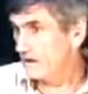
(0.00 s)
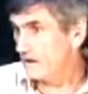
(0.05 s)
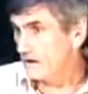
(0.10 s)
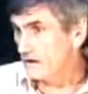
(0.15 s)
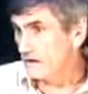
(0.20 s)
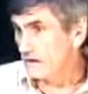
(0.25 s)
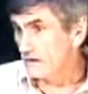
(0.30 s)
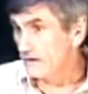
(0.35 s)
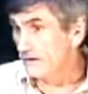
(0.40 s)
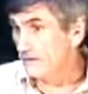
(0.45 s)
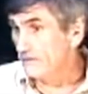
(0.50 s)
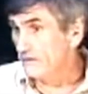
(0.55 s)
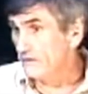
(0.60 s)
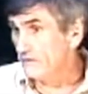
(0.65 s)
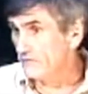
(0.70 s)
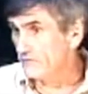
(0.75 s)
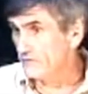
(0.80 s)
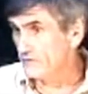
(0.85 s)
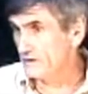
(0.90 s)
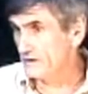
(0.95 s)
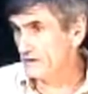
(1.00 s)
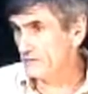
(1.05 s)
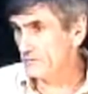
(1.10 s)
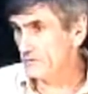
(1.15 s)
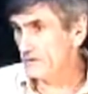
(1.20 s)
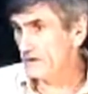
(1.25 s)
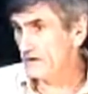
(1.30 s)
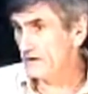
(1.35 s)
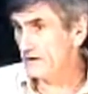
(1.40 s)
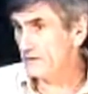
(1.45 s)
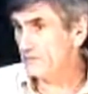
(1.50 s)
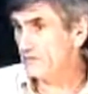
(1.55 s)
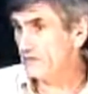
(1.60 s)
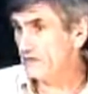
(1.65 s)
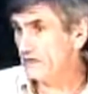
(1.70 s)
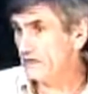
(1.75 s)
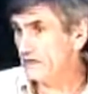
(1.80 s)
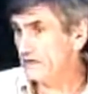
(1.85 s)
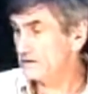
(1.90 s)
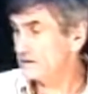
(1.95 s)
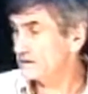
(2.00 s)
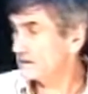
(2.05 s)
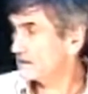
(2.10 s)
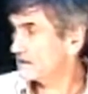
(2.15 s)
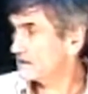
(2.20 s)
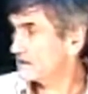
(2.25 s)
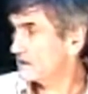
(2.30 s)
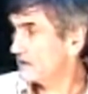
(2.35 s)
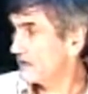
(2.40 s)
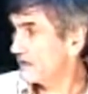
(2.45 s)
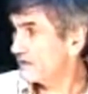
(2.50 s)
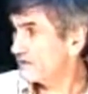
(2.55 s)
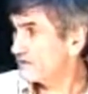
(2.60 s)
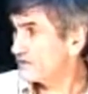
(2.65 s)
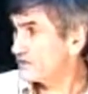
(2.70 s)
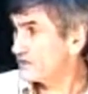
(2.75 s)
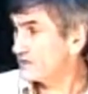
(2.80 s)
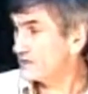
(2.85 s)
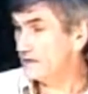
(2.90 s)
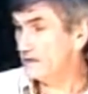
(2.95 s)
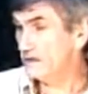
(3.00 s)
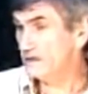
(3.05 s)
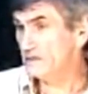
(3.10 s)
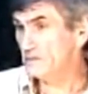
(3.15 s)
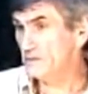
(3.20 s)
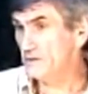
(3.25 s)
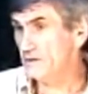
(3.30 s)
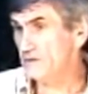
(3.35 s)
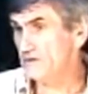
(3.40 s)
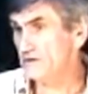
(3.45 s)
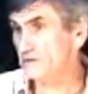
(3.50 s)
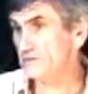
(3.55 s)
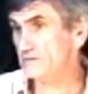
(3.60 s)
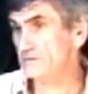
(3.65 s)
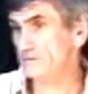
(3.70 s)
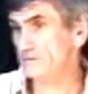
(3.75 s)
All living phenomena have needs. It's life-seeking expression.